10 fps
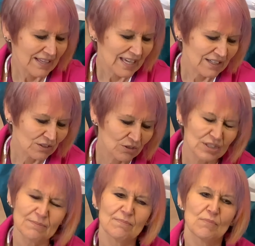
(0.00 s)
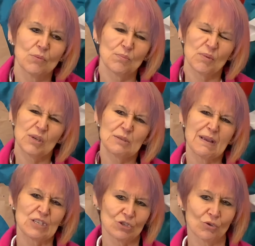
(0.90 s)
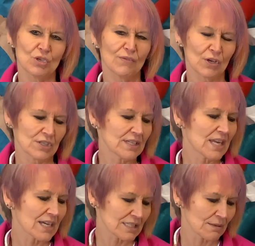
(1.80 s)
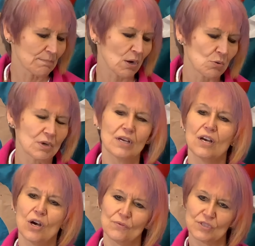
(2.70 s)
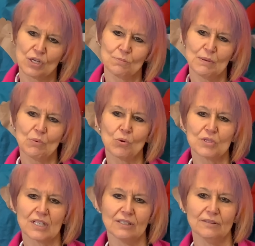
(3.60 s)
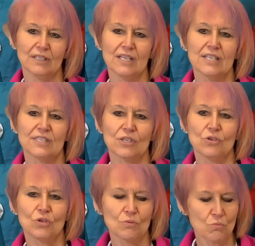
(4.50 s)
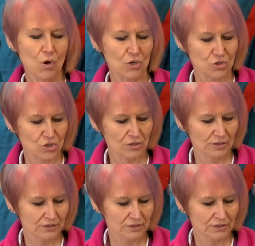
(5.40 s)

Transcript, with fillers: And of course, Always make sure you've got your nice bowl of soapy water so you can wash